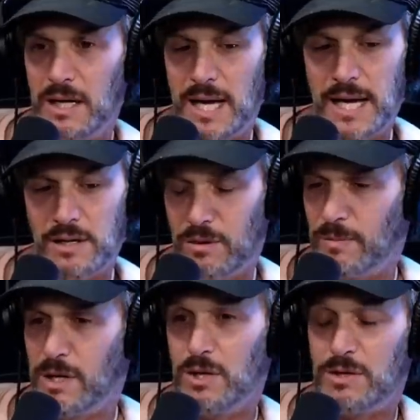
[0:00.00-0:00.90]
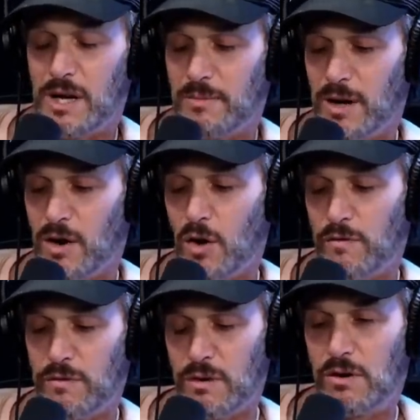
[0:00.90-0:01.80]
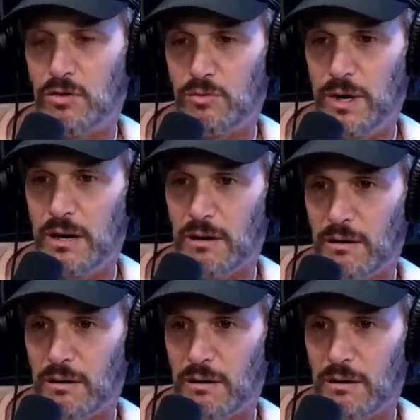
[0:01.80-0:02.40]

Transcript: Yeah, dude. But you're talking about over a career.